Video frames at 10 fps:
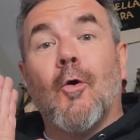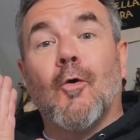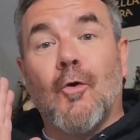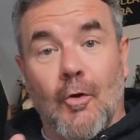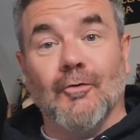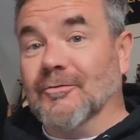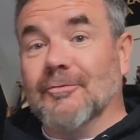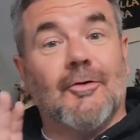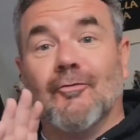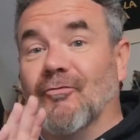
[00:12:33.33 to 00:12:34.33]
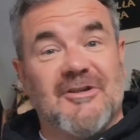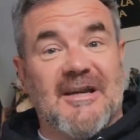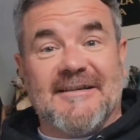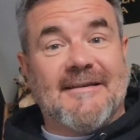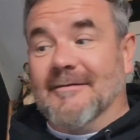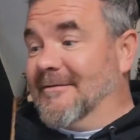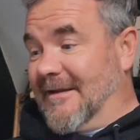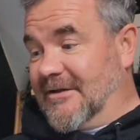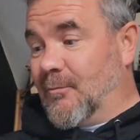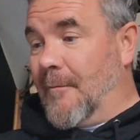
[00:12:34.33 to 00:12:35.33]
Couldn't resist
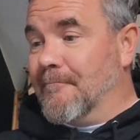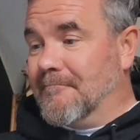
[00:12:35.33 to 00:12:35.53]
this one.